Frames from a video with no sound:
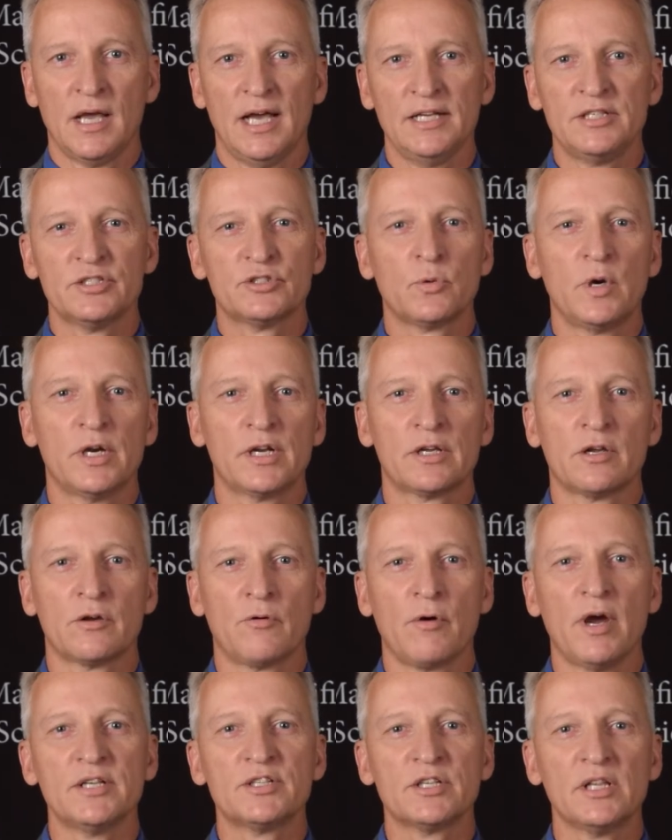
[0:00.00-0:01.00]
I just want to
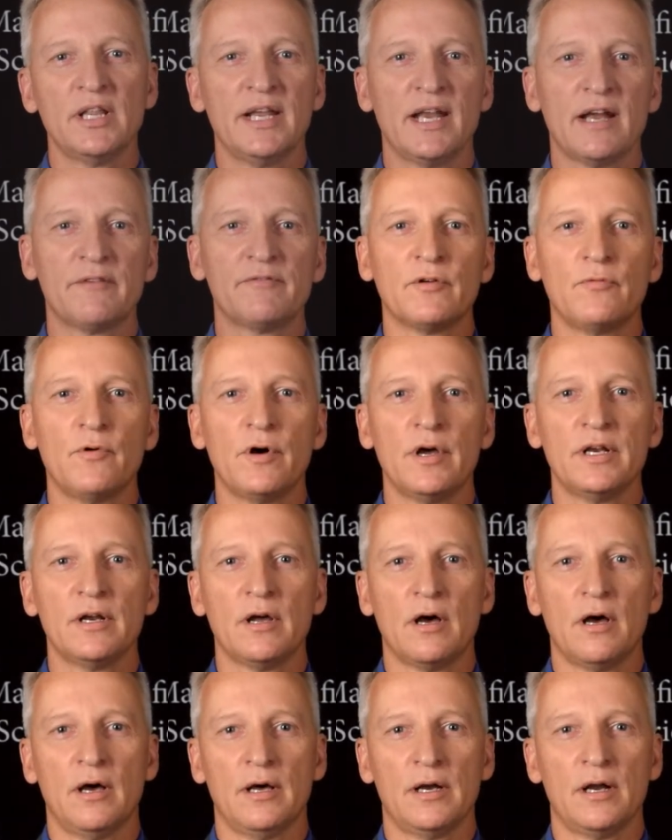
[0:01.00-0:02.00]
congratulate
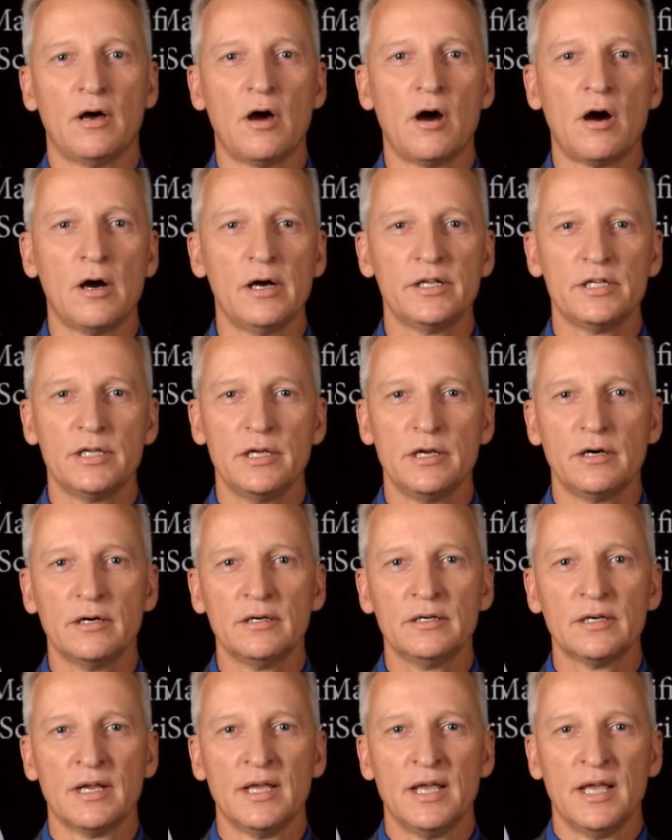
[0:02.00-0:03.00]
everyone on a hard
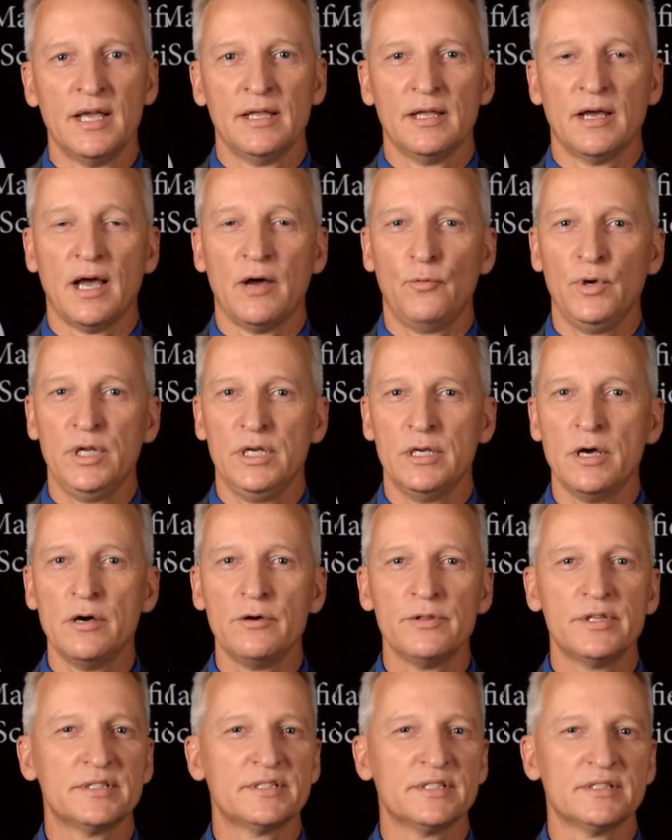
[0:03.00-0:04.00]
year. We
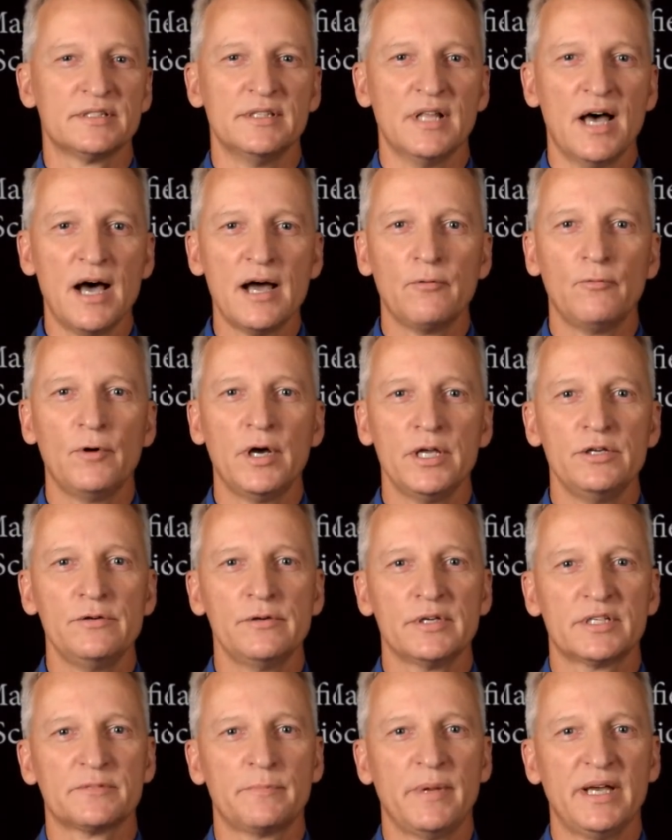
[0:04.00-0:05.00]
know this is not what
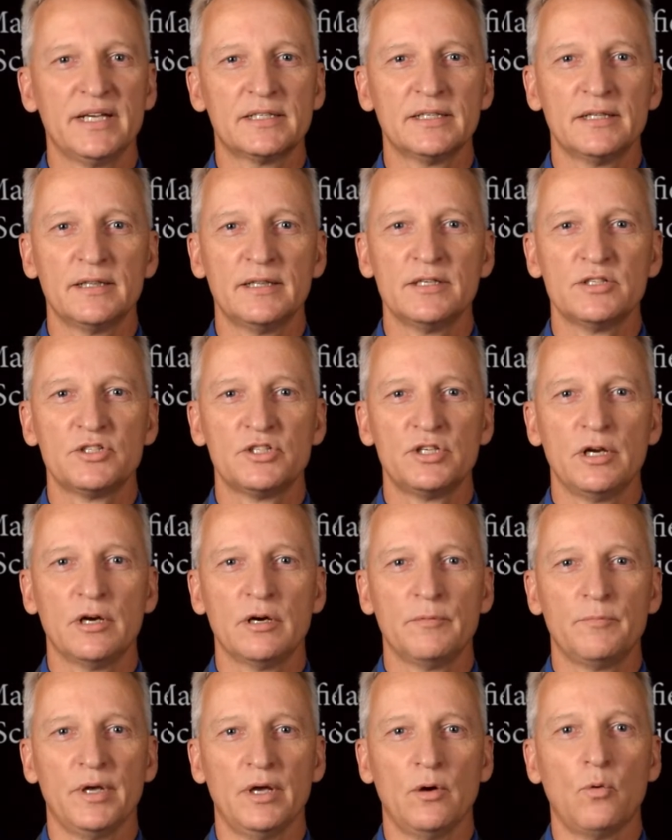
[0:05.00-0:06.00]
you expected this
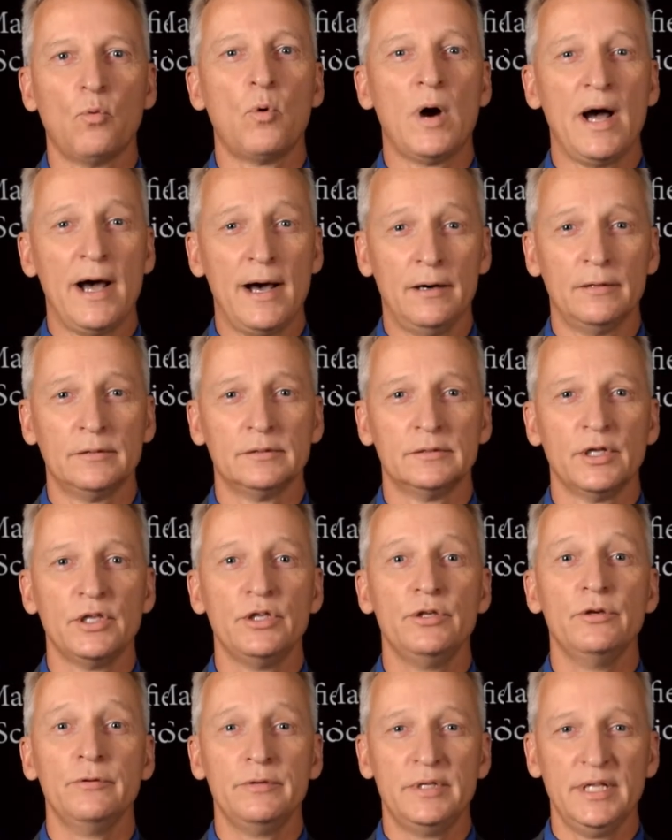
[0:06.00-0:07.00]
year, but wow,
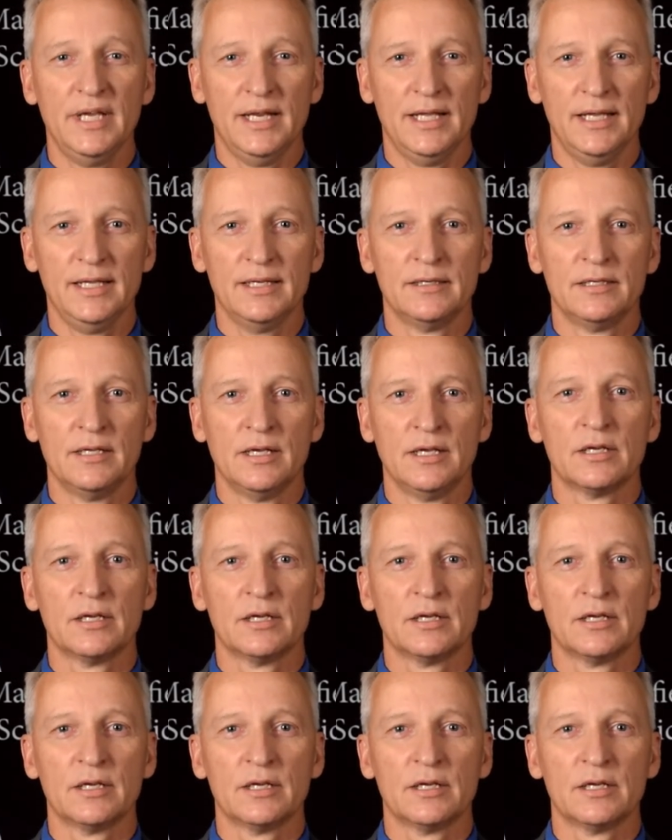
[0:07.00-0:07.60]
you did it.